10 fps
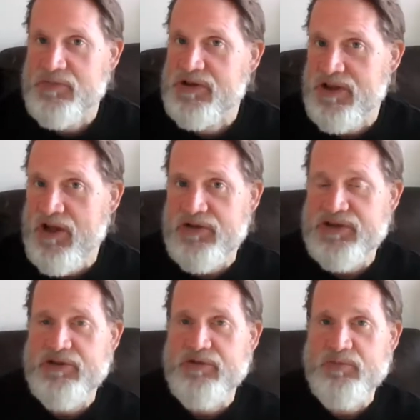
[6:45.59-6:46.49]
As long as
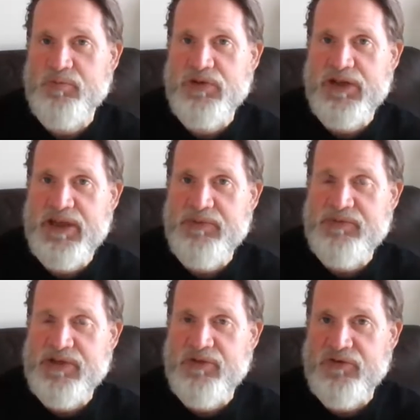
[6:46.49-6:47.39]
they keep
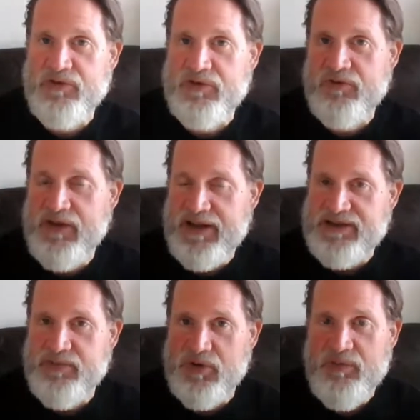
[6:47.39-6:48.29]
themselves
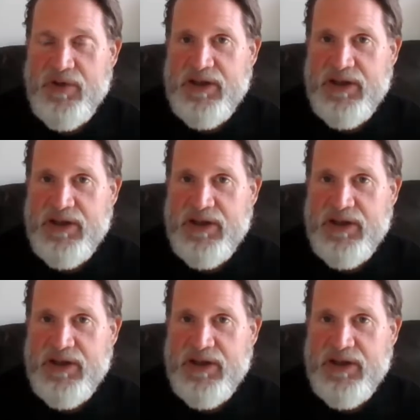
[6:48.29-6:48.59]
flexible,